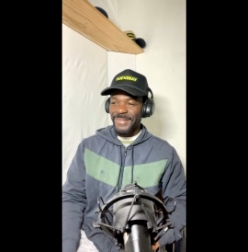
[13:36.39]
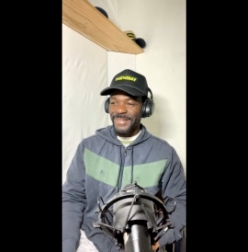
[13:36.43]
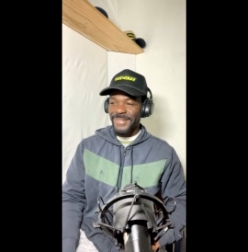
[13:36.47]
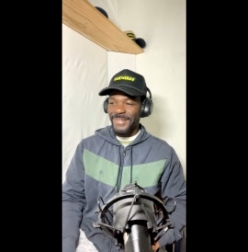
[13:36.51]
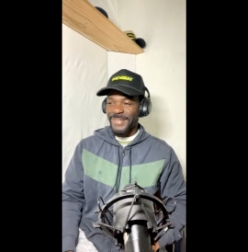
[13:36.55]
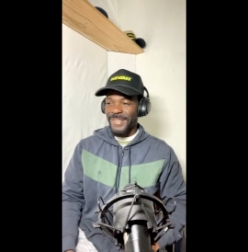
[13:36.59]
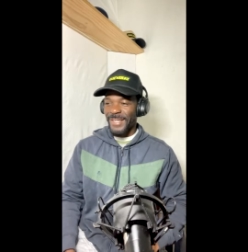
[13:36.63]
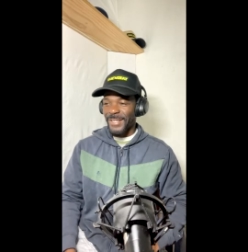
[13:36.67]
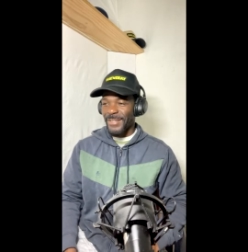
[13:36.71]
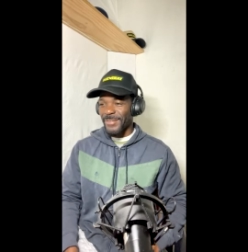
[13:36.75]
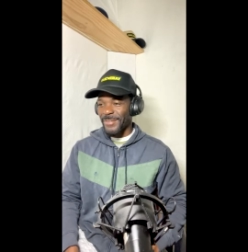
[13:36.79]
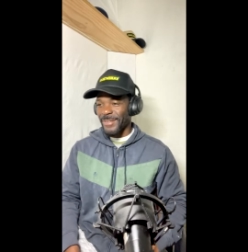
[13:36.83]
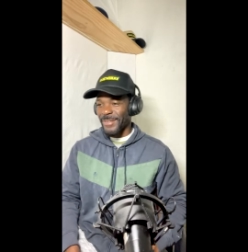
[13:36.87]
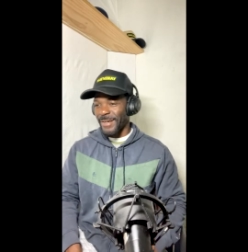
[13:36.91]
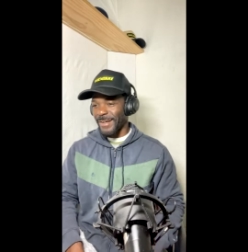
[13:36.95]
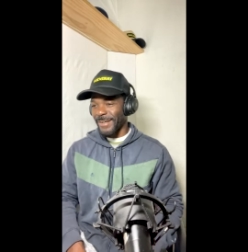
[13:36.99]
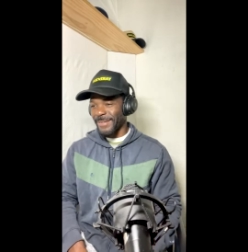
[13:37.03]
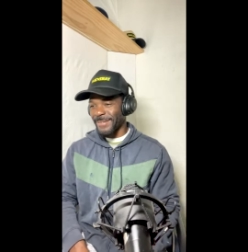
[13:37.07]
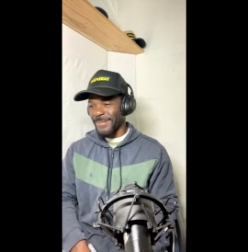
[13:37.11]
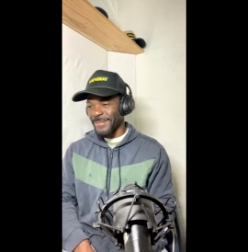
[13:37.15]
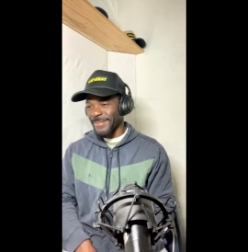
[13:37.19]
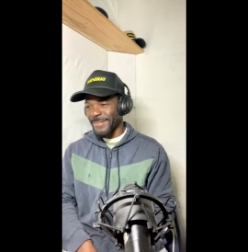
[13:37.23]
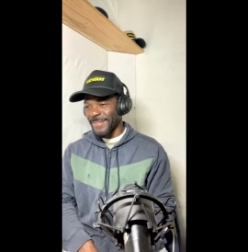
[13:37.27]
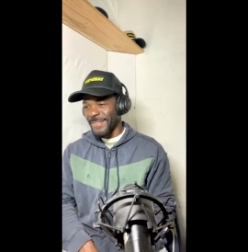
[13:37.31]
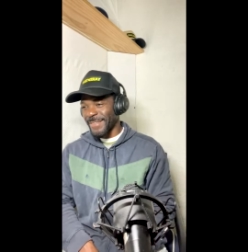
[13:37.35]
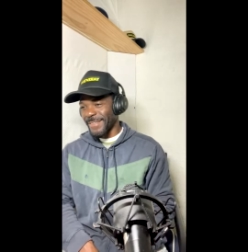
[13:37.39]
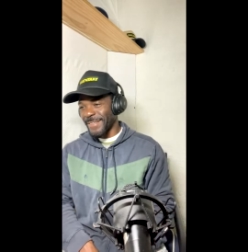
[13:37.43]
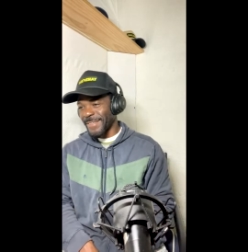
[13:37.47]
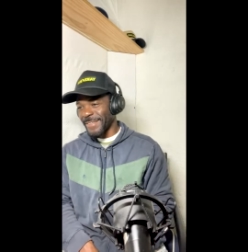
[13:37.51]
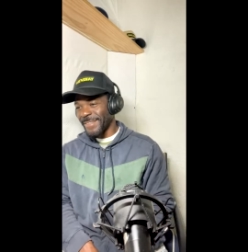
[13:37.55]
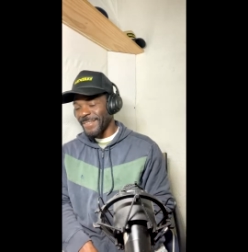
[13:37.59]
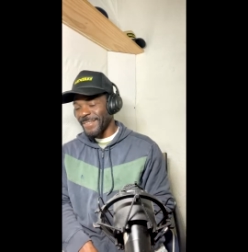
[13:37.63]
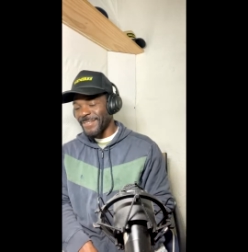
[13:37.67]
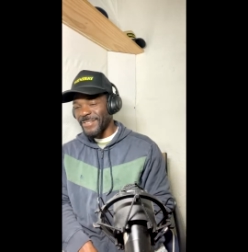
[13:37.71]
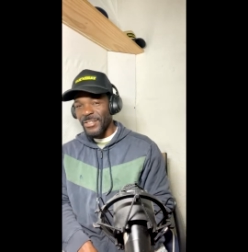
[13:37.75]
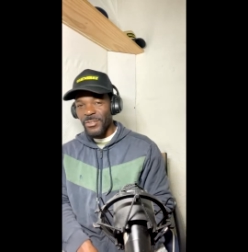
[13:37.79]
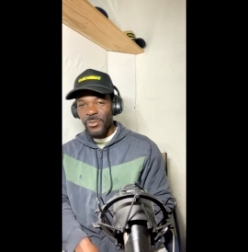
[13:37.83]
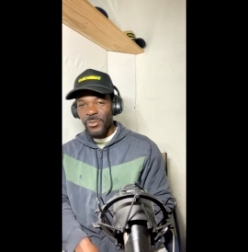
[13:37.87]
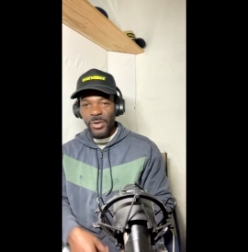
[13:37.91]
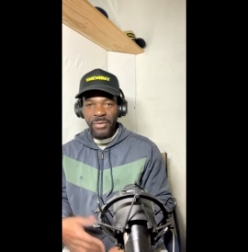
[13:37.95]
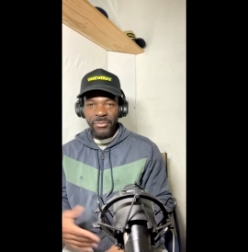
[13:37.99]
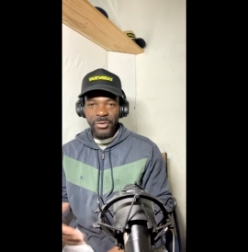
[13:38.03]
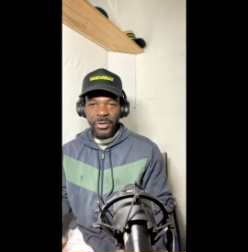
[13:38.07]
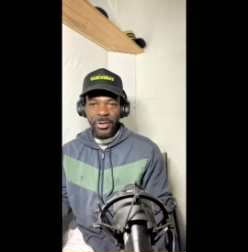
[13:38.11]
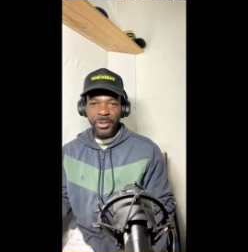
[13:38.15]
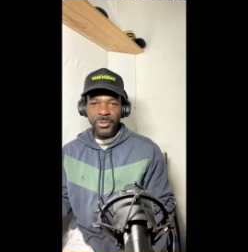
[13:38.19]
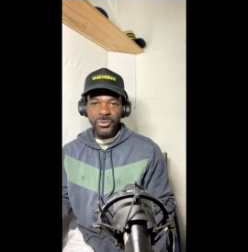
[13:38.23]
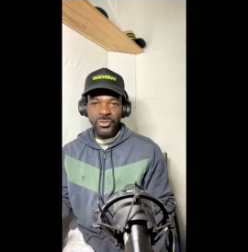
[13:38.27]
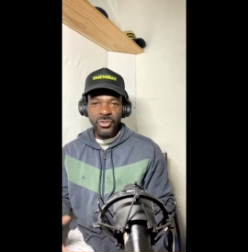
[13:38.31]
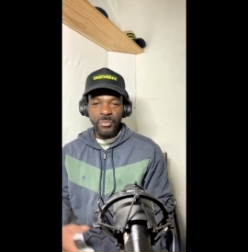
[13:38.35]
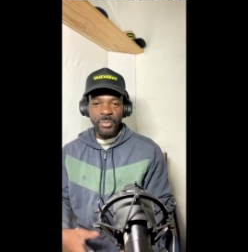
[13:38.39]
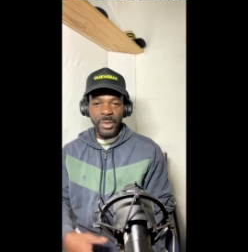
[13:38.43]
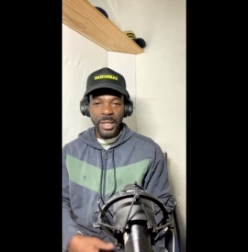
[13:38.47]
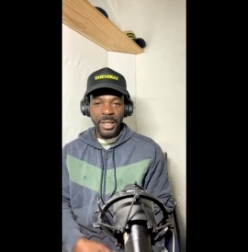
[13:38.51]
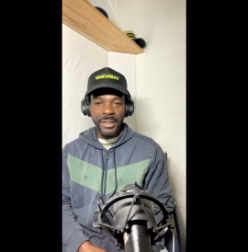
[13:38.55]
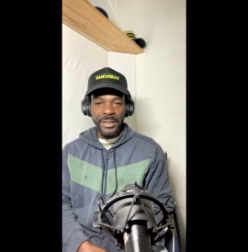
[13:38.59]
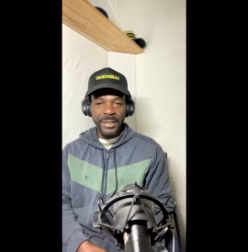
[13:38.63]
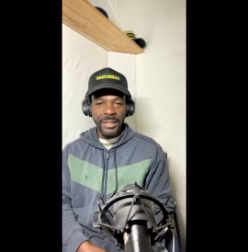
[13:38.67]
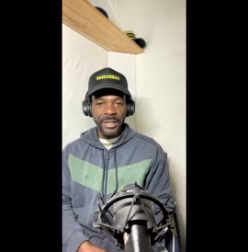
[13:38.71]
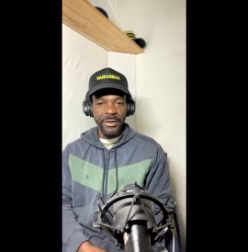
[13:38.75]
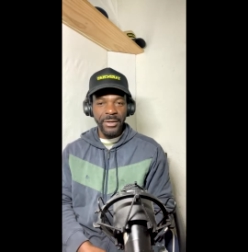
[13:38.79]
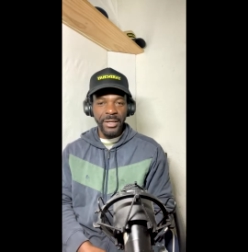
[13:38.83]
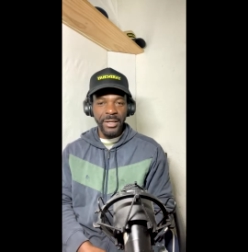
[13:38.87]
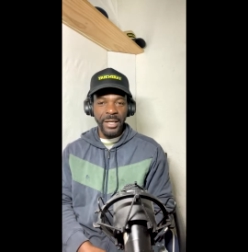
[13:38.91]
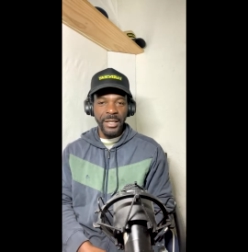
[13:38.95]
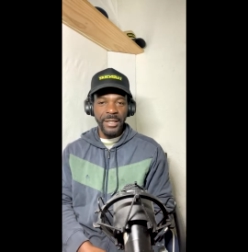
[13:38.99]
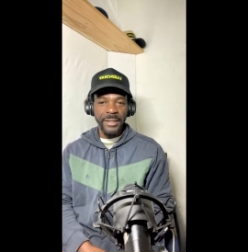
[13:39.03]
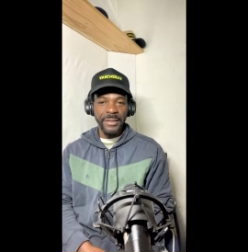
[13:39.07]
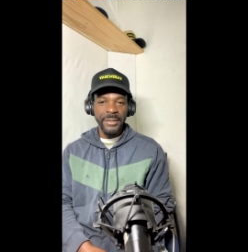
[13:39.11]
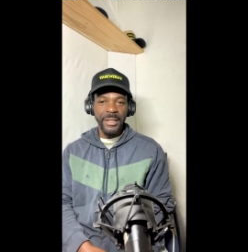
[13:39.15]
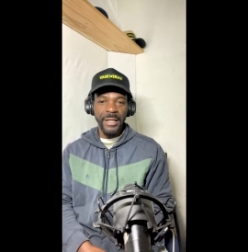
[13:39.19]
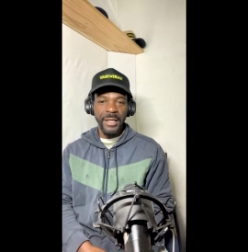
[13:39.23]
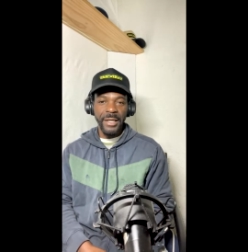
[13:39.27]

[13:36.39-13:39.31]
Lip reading: And he said, "You have a countryman here," and